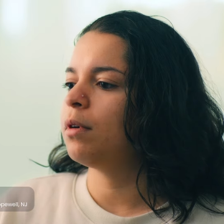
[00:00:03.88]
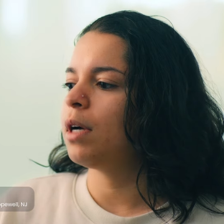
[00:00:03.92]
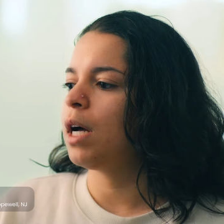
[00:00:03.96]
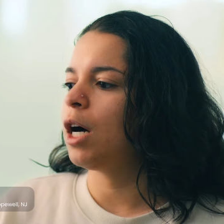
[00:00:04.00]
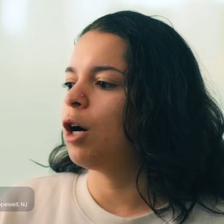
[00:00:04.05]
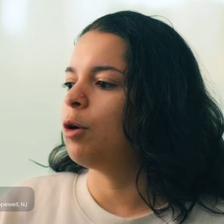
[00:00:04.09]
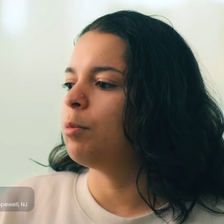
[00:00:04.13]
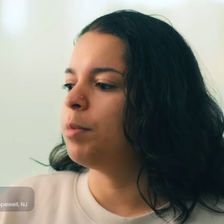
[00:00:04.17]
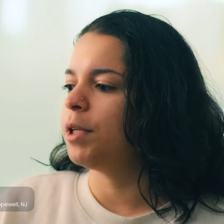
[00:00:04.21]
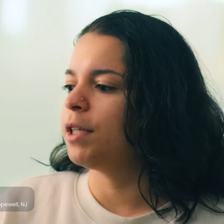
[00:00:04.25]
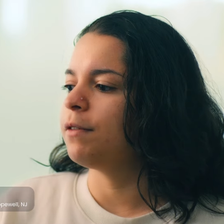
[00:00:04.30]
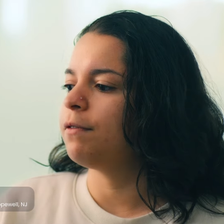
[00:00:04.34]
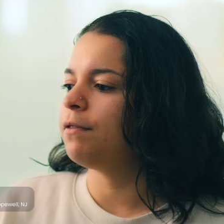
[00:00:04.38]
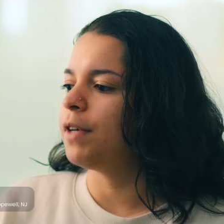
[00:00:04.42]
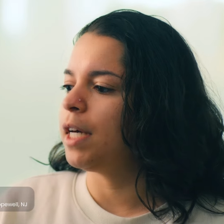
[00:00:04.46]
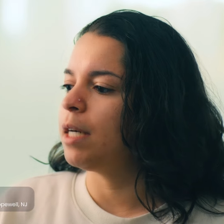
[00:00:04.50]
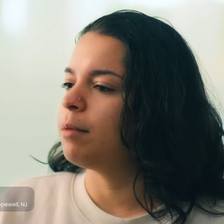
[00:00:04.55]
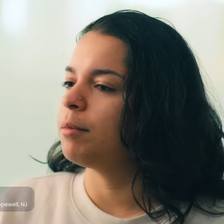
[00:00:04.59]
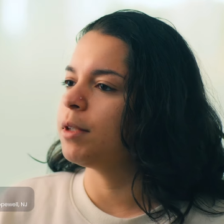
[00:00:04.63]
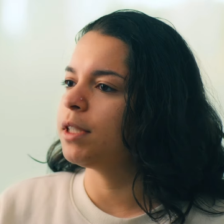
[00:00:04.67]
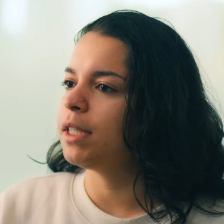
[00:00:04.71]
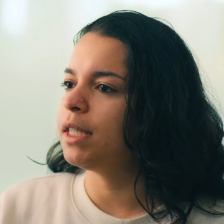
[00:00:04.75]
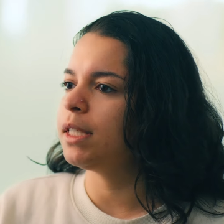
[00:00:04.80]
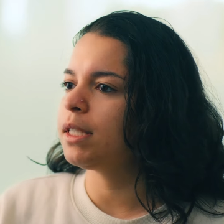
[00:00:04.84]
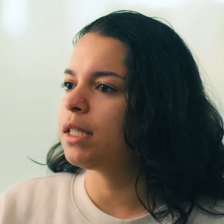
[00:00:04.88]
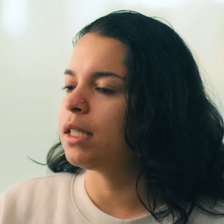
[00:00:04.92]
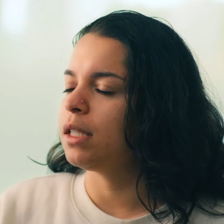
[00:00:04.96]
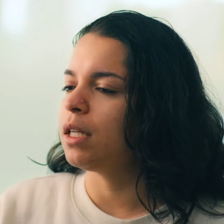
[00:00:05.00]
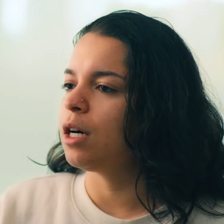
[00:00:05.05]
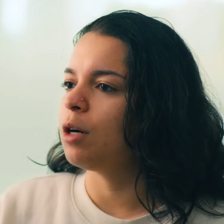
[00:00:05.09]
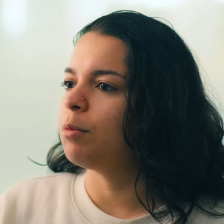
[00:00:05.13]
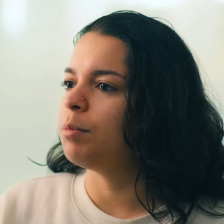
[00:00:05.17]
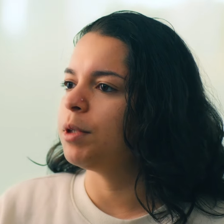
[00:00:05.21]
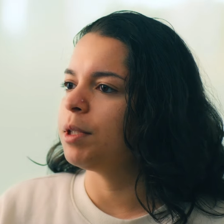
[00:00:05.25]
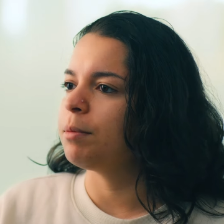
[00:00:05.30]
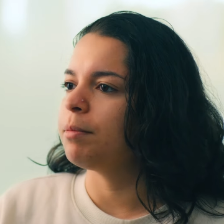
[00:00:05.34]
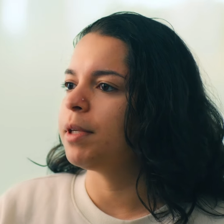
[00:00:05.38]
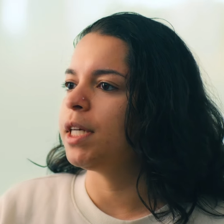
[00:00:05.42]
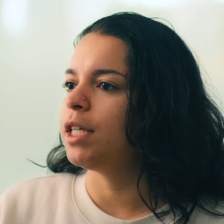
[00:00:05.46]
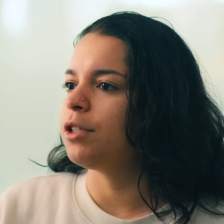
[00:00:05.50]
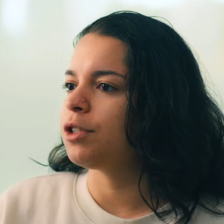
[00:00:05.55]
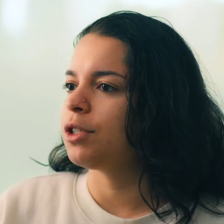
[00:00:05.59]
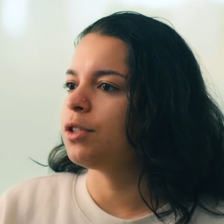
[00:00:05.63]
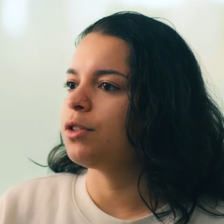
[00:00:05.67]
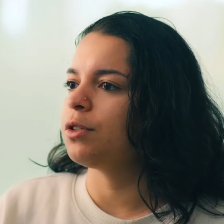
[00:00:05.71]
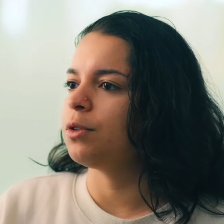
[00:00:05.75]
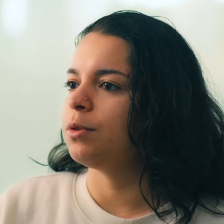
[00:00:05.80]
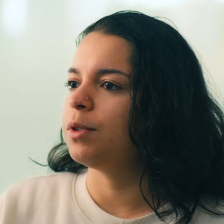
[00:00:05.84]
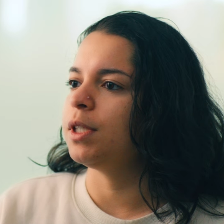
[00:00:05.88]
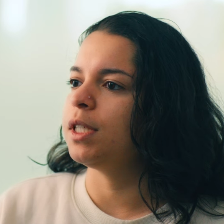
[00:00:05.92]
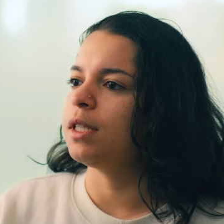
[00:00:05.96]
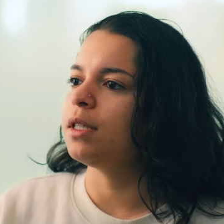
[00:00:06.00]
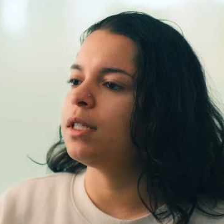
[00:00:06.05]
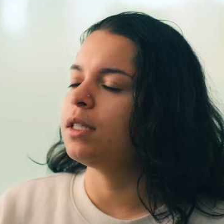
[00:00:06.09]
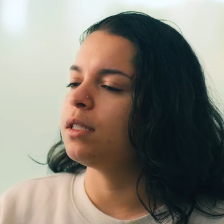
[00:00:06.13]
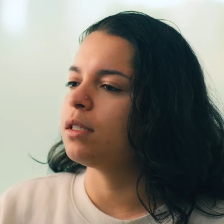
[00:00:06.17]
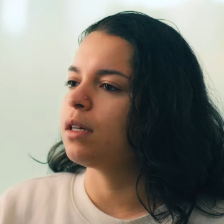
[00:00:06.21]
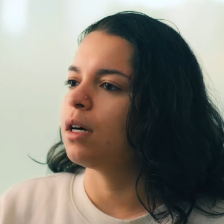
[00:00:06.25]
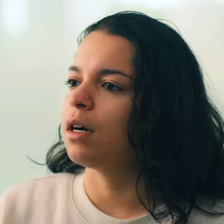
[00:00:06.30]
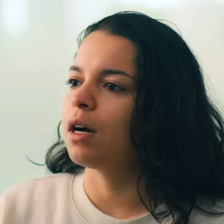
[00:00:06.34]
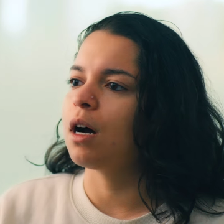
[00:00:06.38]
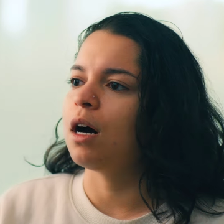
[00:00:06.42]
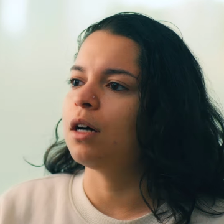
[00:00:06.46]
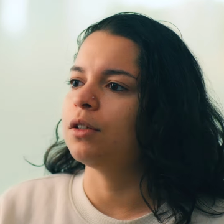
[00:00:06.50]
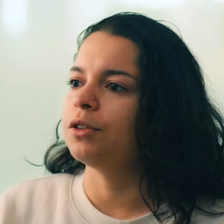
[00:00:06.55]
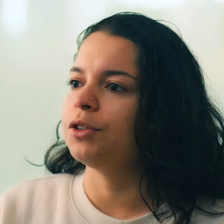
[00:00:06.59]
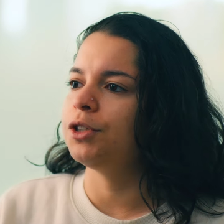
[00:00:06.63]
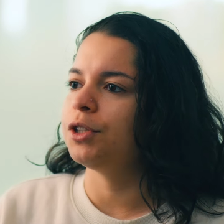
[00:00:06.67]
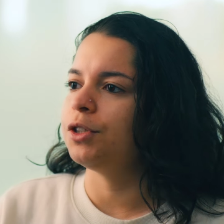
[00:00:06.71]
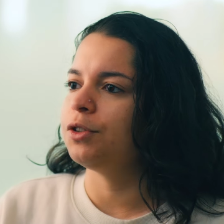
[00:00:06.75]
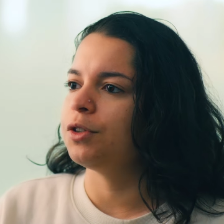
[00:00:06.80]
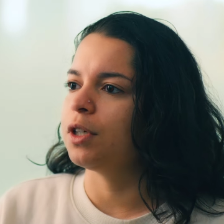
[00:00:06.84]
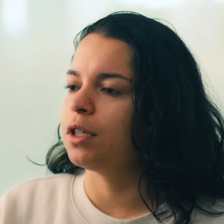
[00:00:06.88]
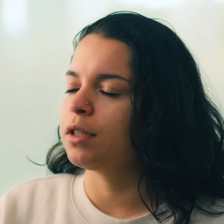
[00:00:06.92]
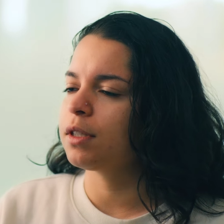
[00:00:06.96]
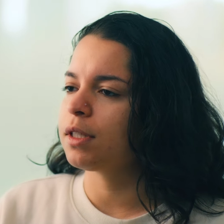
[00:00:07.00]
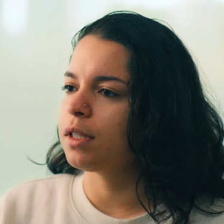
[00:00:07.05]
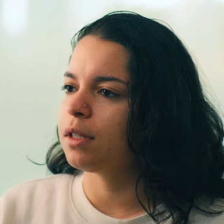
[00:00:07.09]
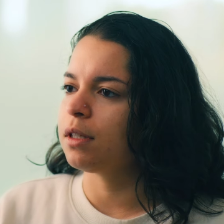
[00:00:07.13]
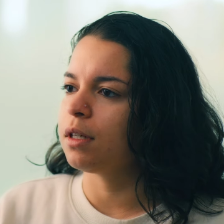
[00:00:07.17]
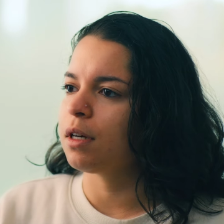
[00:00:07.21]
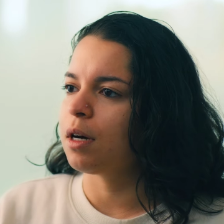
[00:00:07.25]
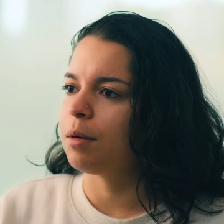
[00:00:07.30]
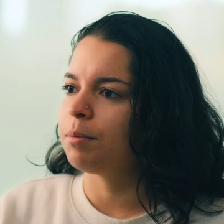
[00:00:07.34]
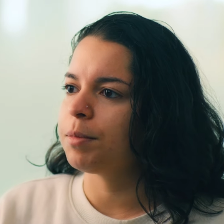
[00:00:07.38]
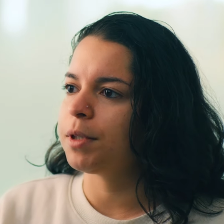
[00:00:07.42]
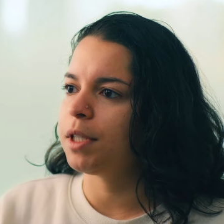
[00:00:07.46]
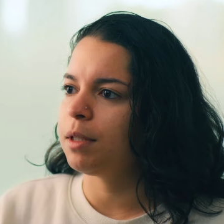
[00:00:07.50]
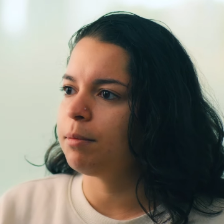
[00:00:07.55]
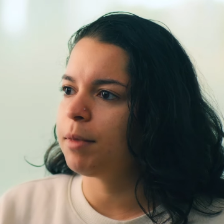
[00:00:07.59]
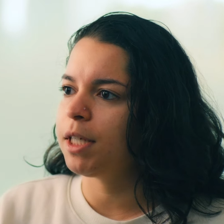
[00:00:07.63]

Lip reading: helping families and helping patients who need these oncology drugs that the company